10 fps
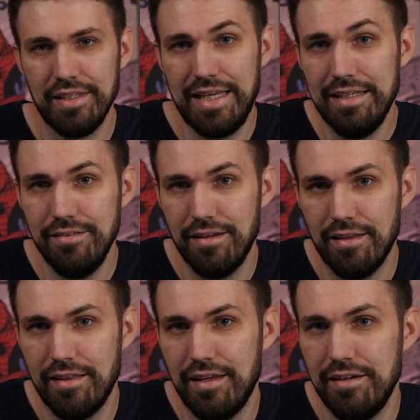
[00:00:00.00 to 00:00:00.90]
kit
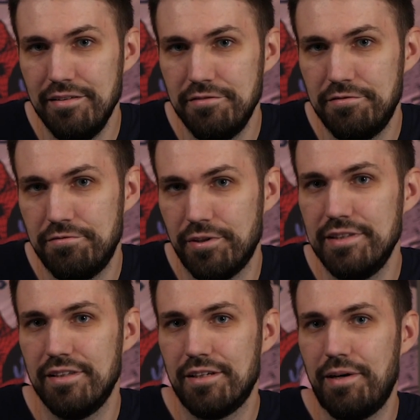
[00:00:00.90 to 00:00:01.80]
that they've
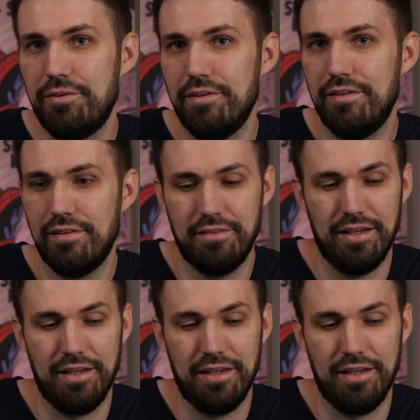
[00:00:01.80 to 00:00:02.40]
recently come out with.